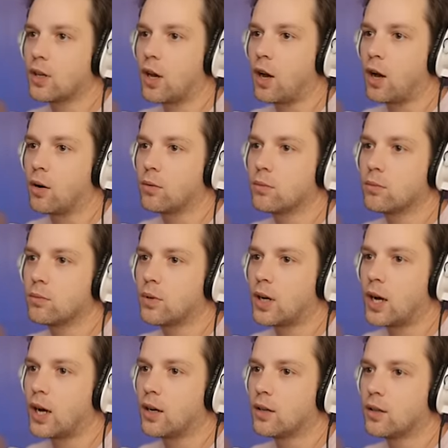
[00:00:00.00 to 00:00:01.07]
Uh-oh.
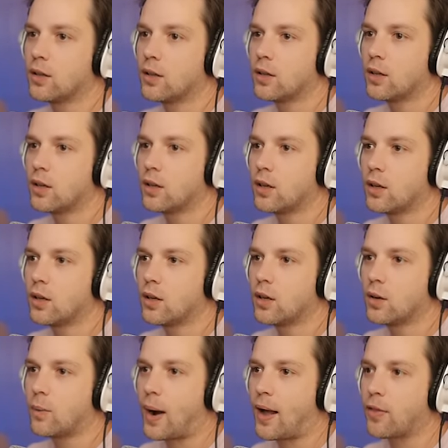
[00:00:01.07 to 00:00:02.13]
Uh,
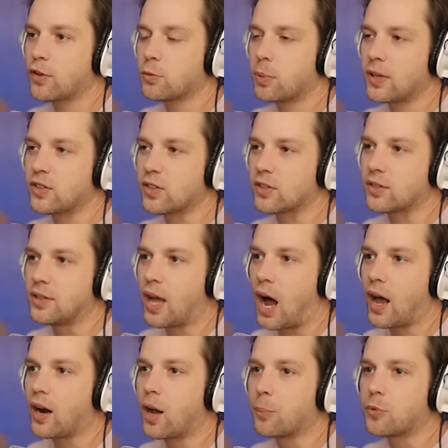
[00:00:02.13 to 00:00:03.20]
wow, this place is
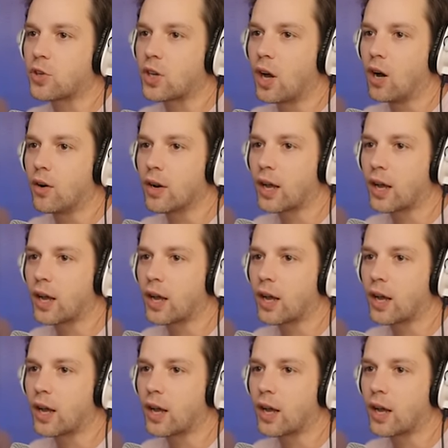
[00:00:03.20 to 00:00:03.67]
not up to code.